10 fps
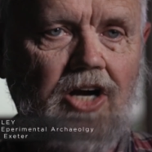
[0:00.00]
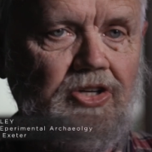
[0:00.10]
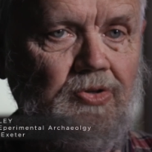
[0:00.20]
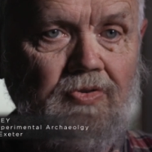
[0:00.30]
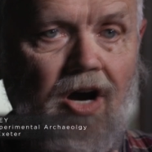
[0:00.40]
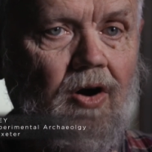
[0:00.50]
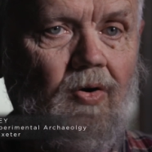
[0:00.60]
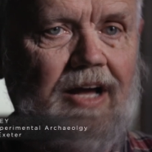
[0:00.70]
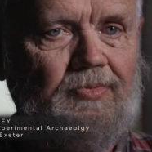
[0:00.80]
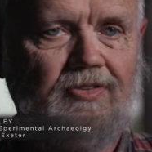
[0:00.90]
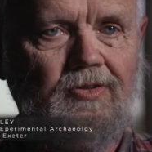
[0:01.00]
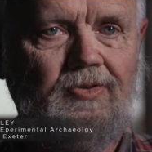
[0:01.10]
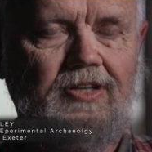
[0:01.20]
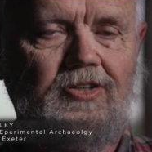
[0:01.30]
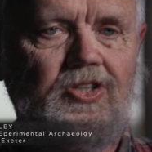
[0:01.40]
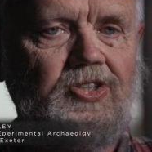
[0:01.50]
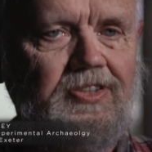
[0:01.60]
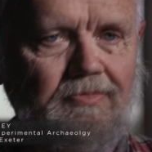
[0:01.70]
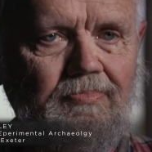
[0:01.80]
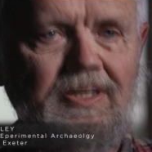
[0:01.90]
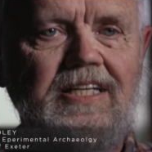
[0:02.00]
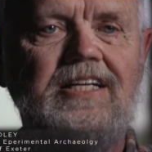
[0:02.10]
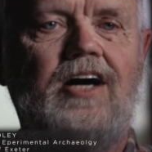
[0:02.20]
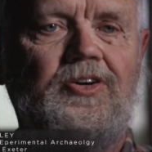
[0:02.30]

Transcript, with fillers: argue no, absolutely. It couldn't be